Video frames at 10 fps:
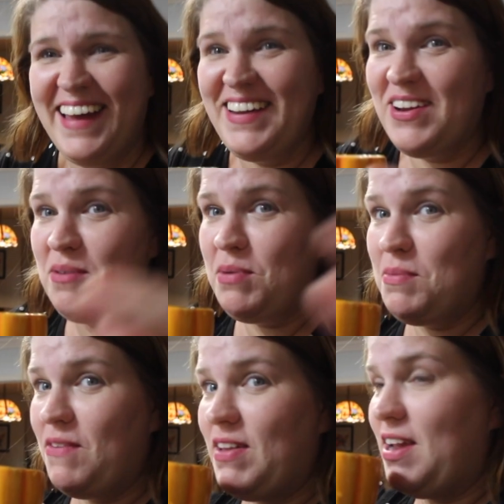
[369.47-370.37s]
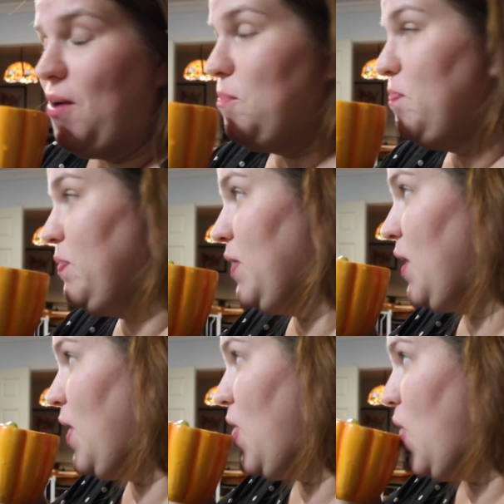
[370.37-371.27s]
You're gonna be in my video.
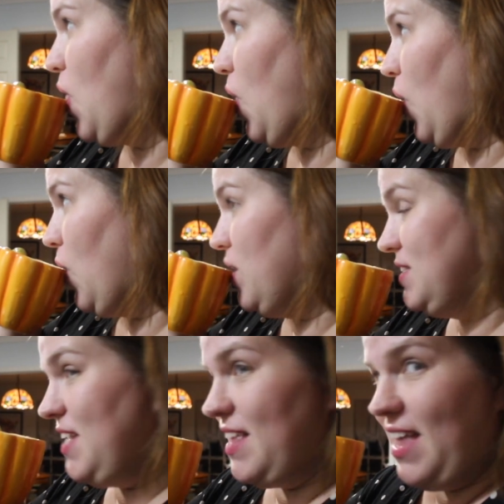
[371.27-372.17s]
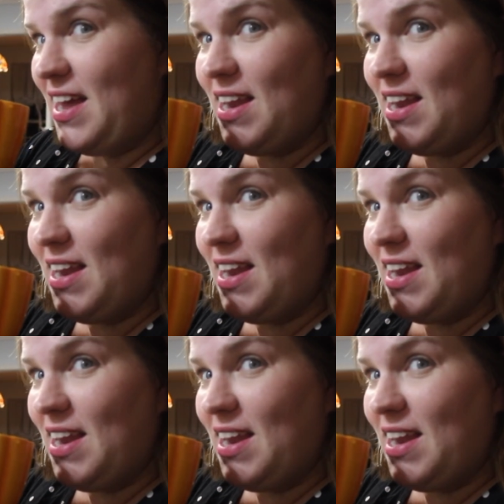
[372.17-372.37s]
Saying that.